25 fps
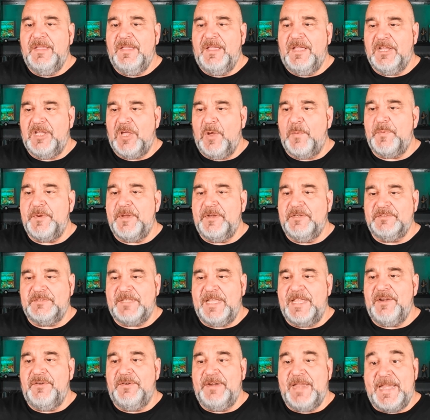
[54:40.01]
A couple years
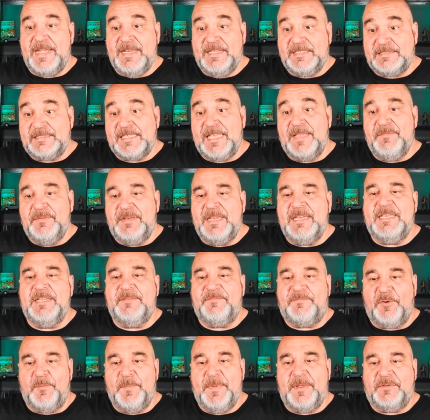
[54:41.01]
later, in 87, he
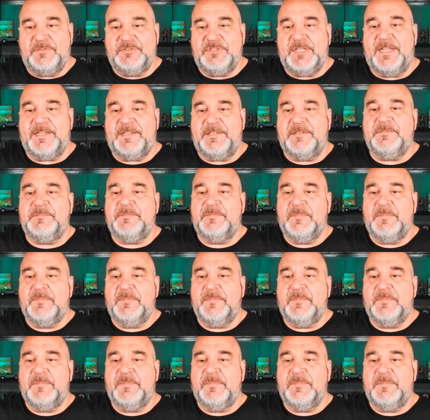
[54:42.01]
did Full Metal Jacket.